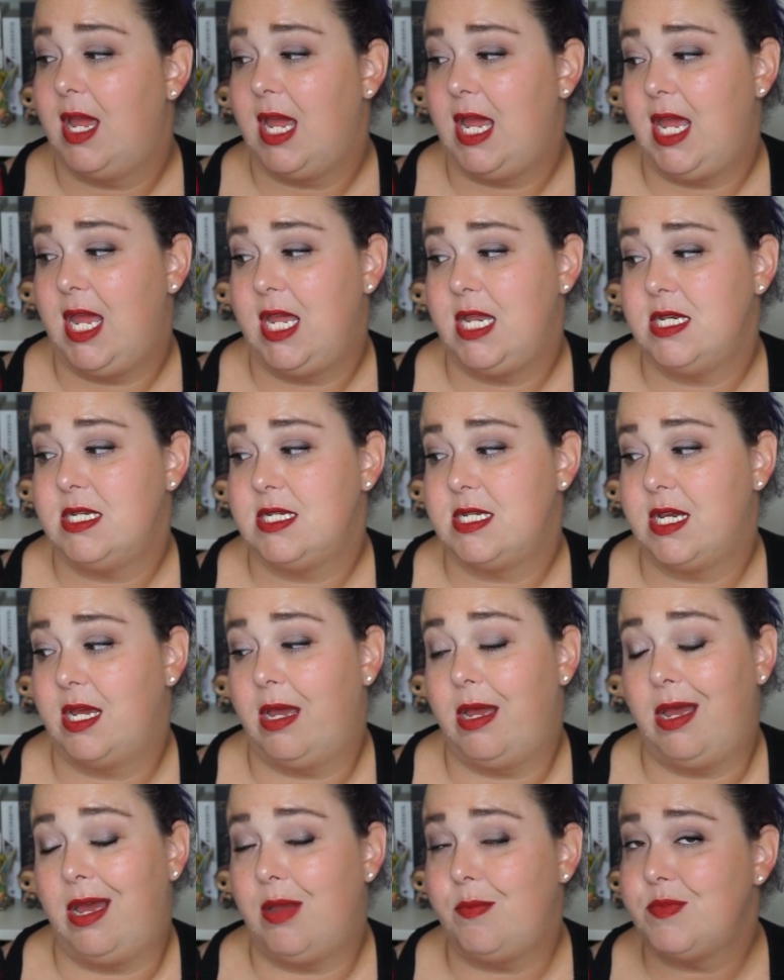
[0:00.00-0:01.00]
and
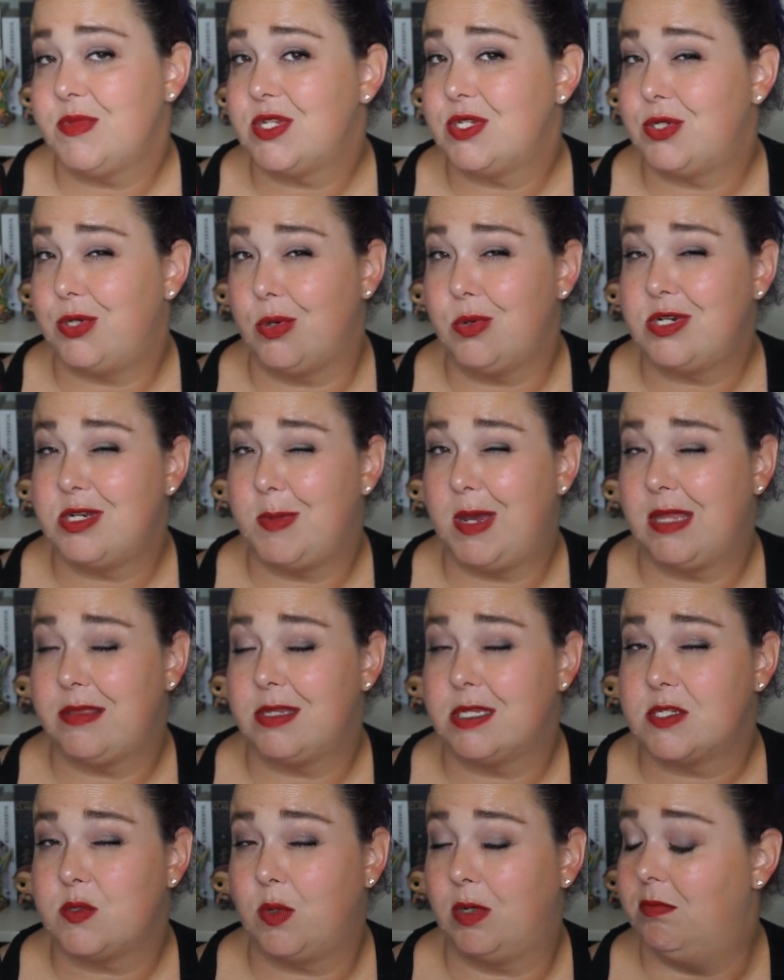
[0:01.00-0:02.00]
I'm stoked about
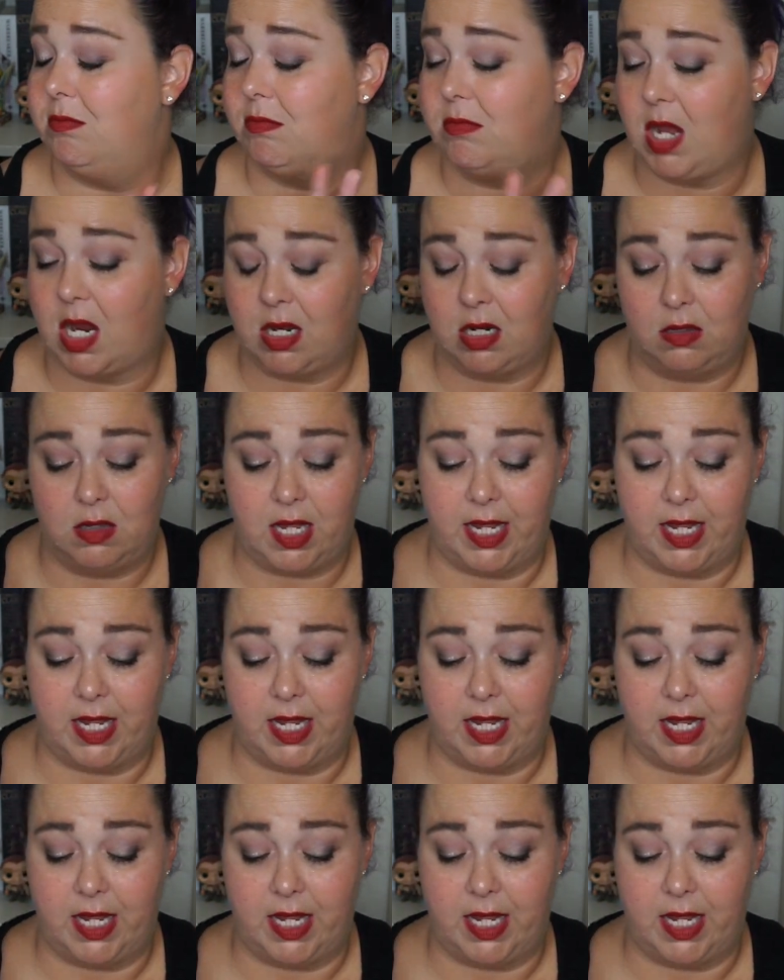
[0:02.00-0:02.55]
this one, not gonna